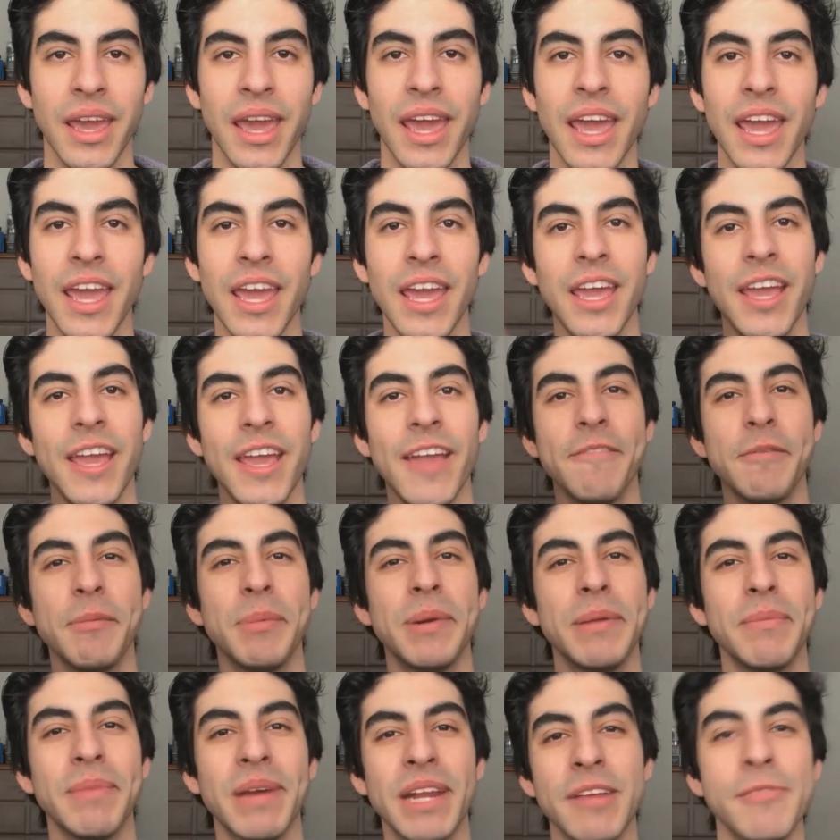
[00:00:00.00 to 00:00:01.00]
Hey
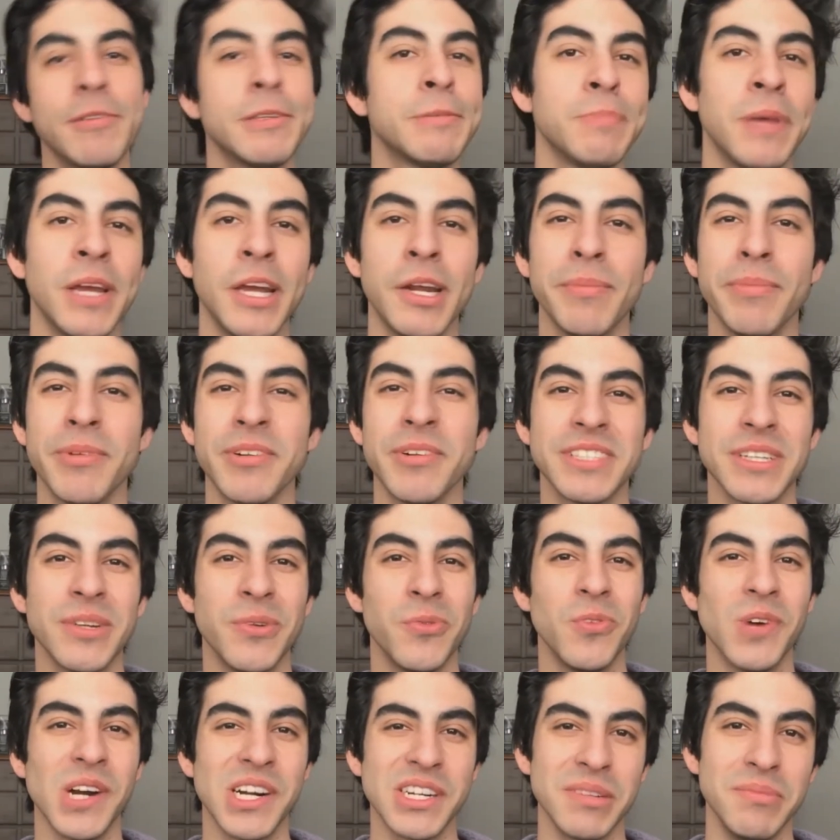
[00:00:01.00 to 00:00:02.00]
everybody, my name is Parables
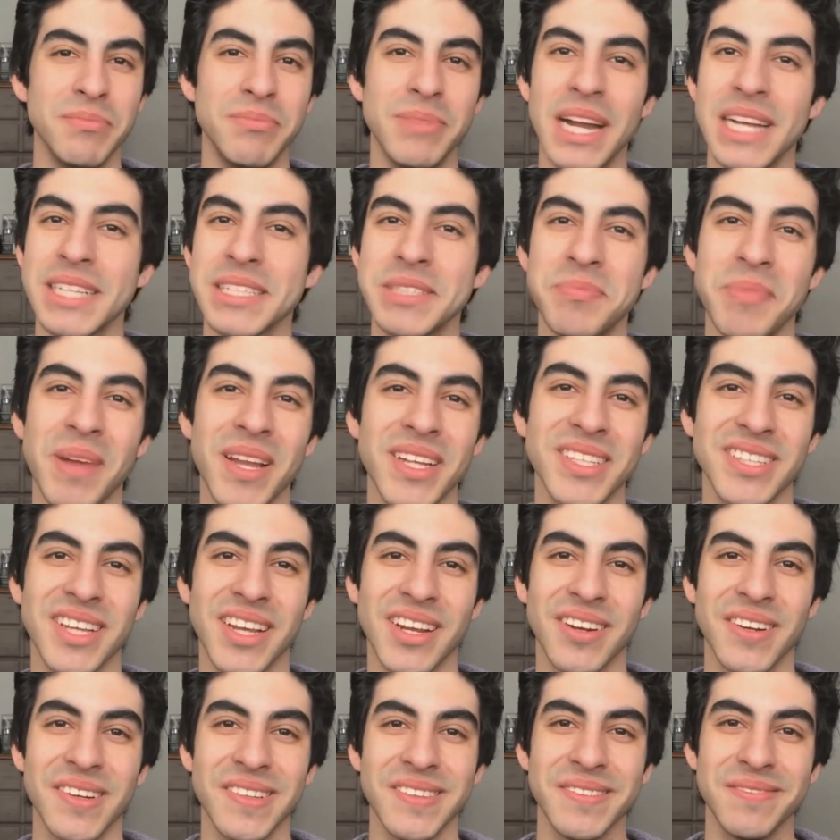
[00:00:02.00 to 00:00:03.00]
and welcome back to my
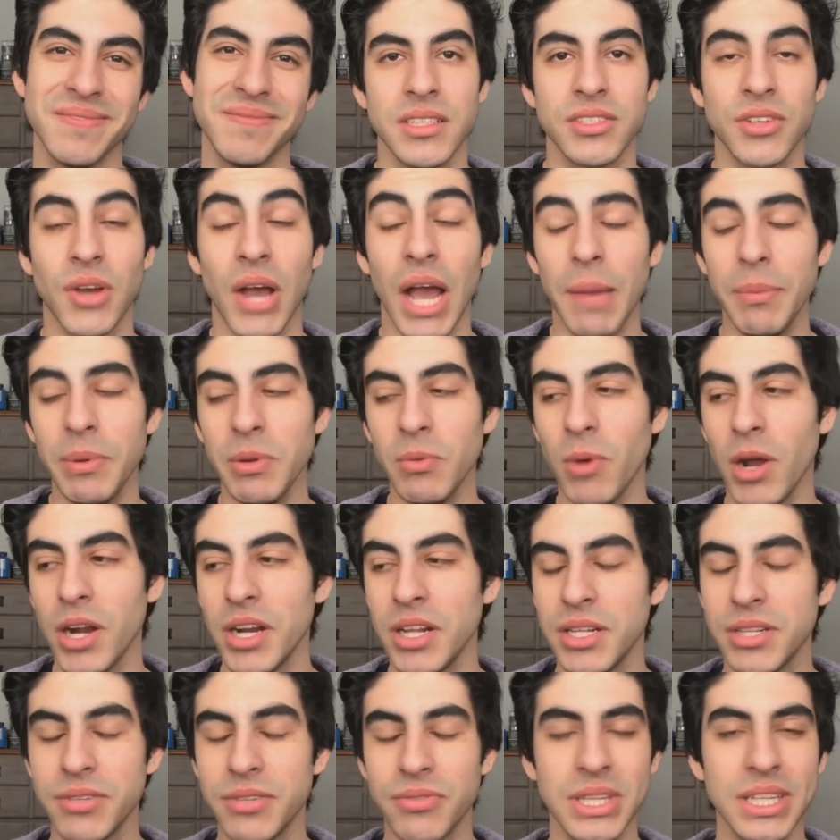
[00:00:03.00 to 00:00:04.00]
channel. So I've been
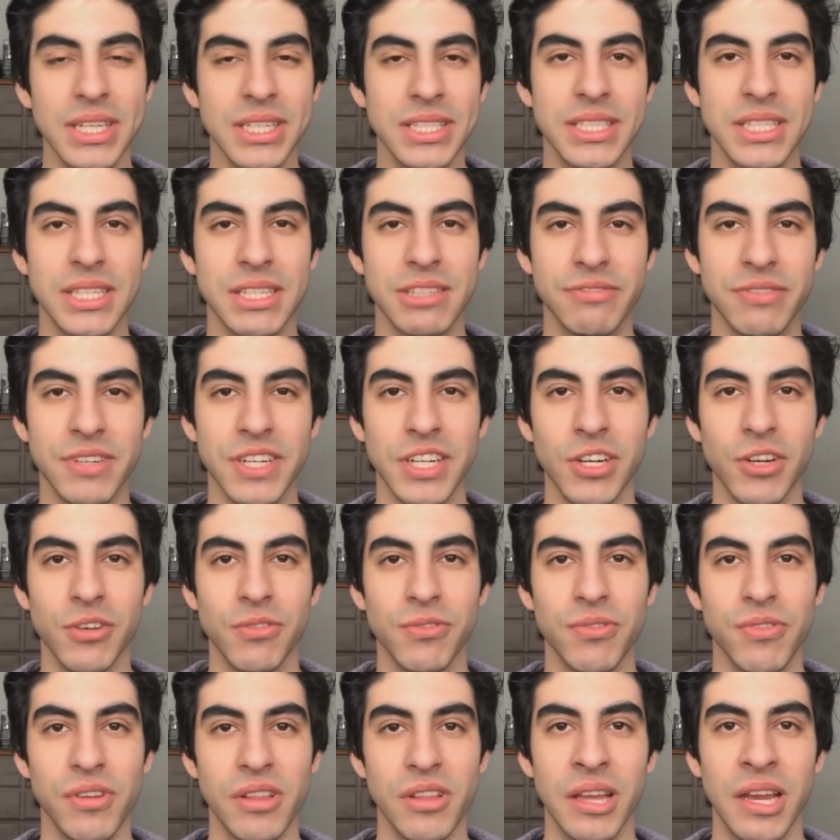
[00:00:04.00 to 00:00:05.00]
wanting to release this video
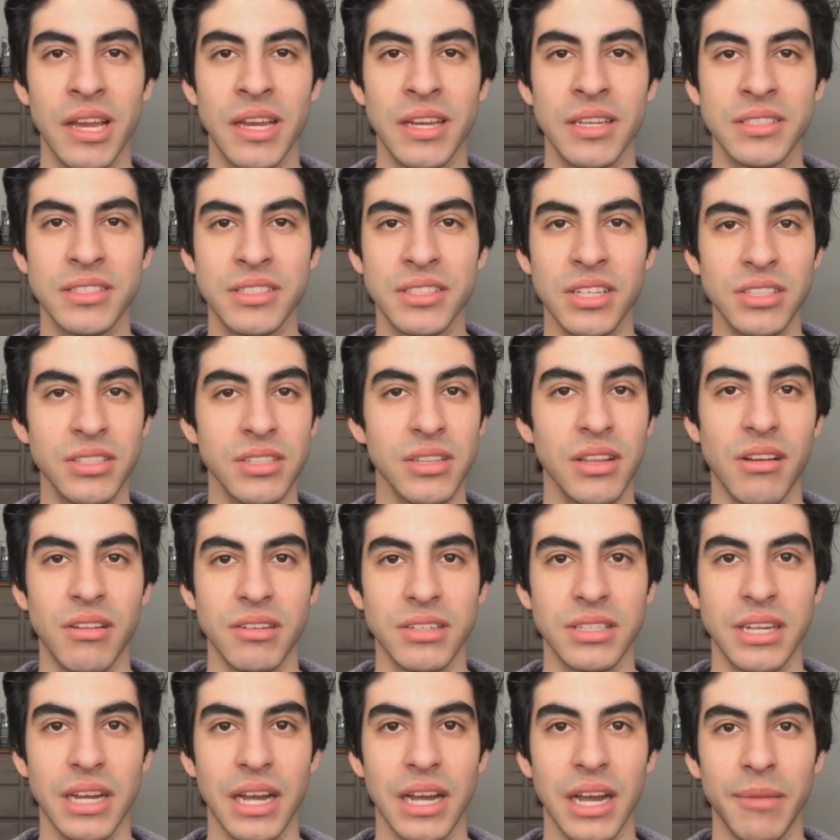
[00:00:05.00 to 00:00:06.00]
for like such a
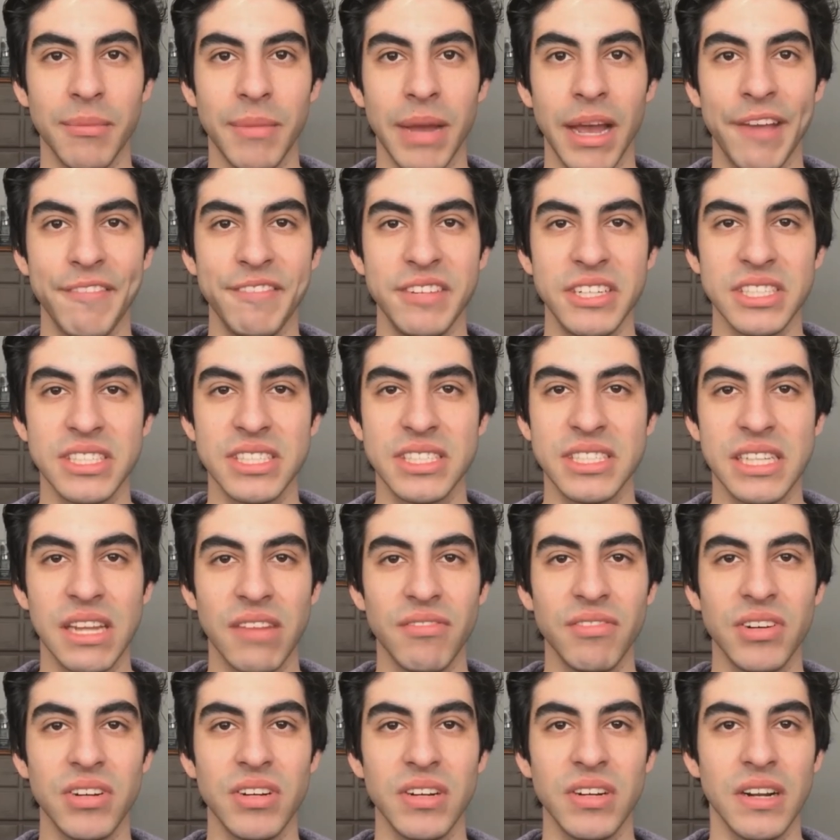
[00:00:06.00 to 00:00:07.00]
long time. I've just
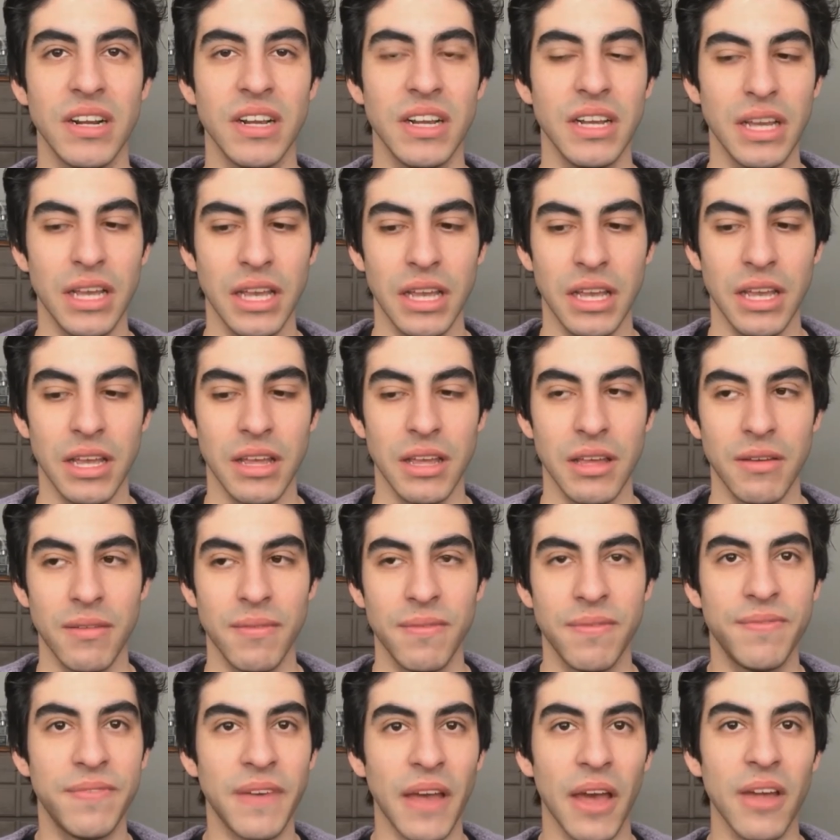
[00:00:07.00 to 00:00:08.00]
never
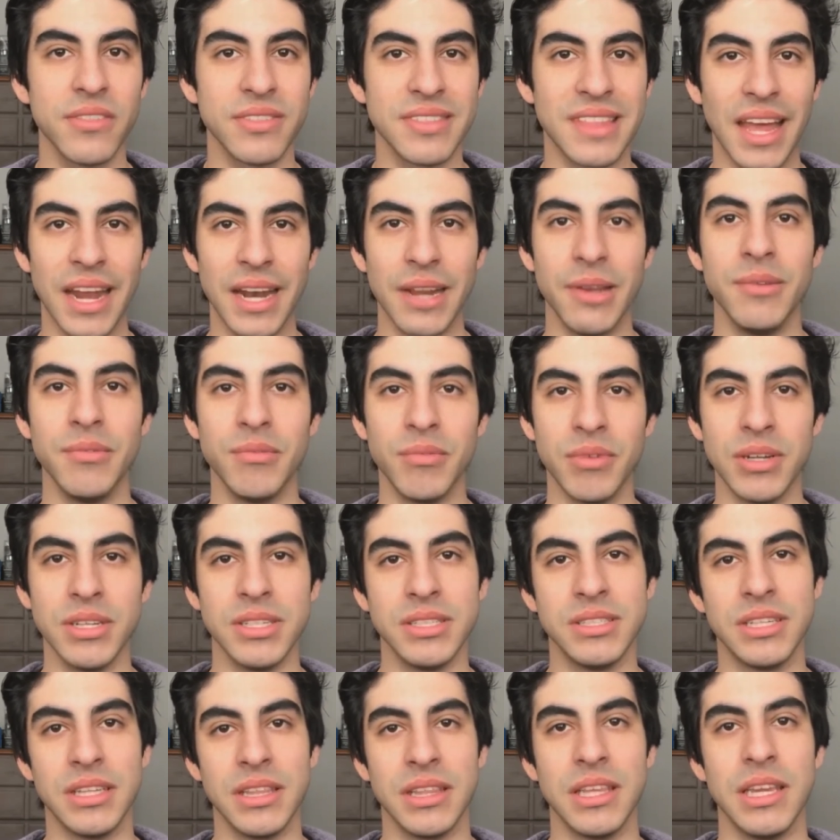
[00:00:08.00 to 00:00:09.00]
felt that it
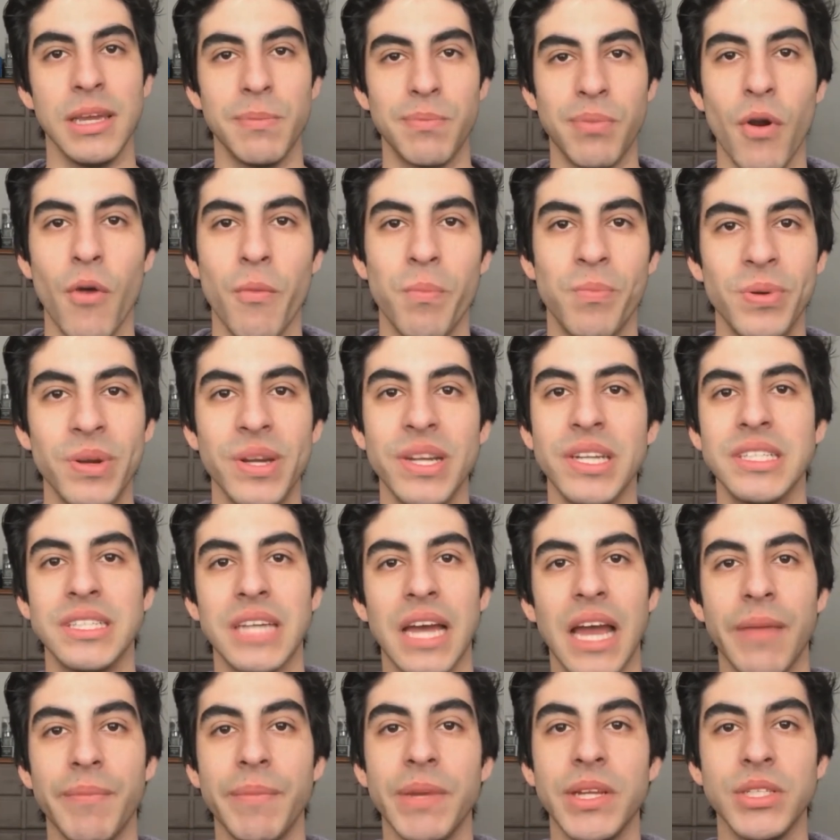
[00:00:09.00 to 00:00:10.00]
was the appropriate
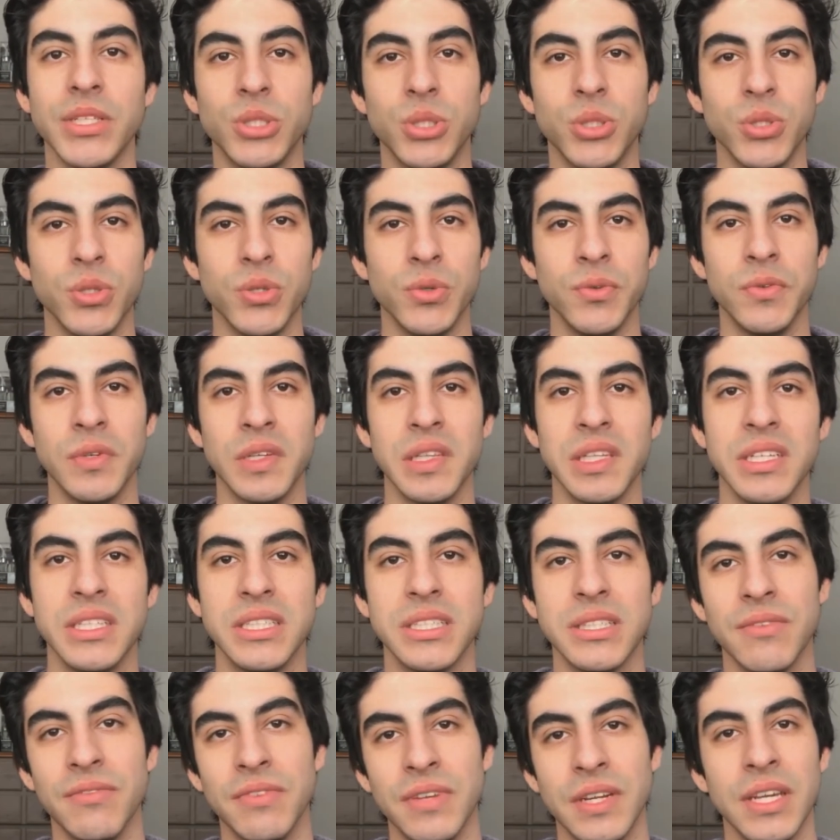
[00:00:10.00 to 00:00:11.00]
timing to
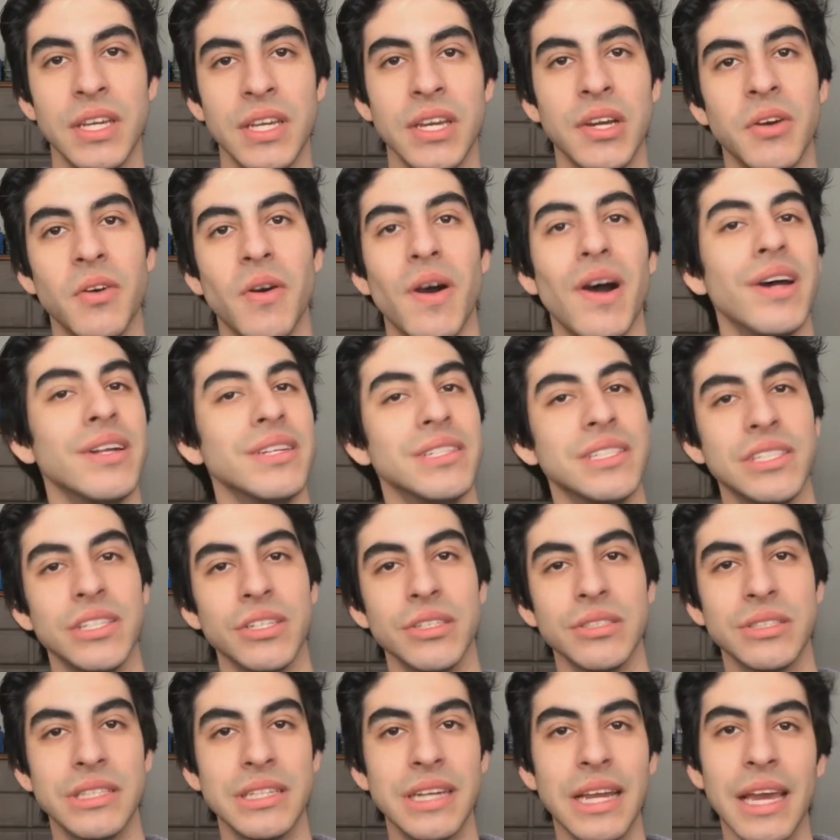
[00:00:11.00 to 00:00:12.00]
release the video
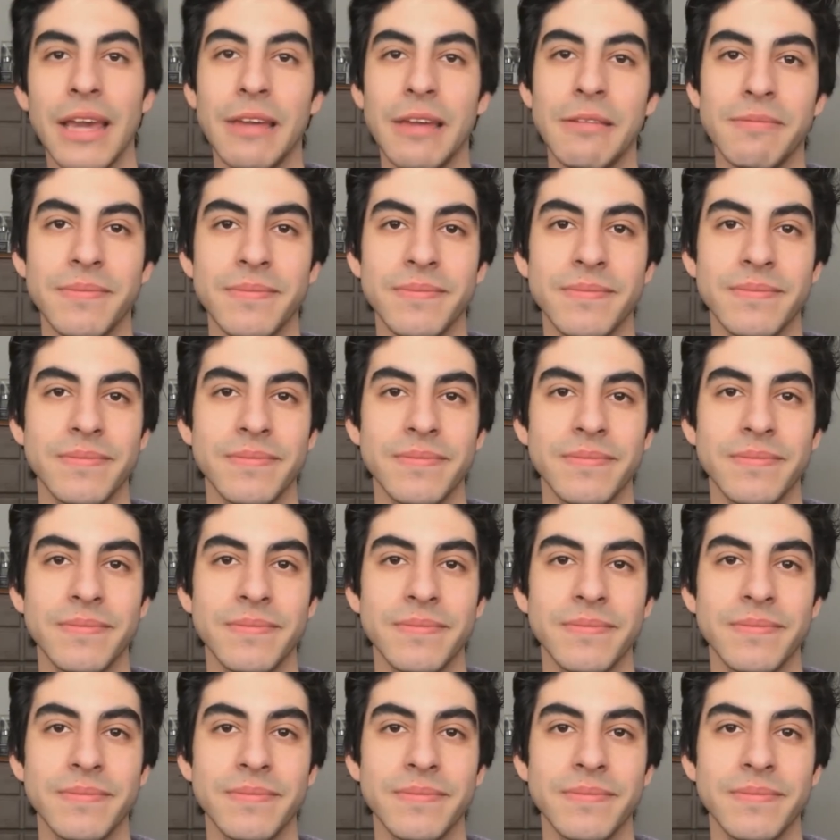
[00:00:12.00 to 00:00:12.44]
until today.